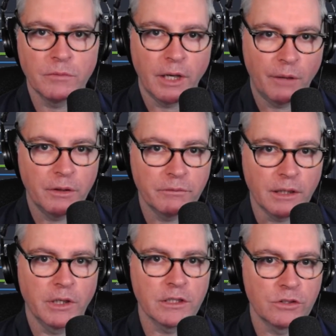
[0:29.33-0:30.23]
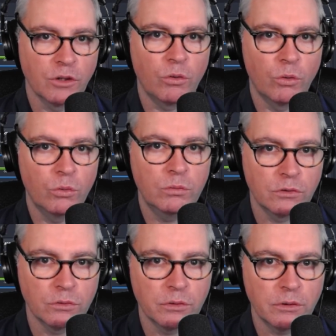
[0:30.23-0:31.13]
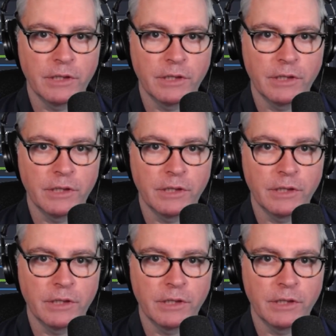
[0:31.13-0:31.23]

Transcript: However, it's not all good.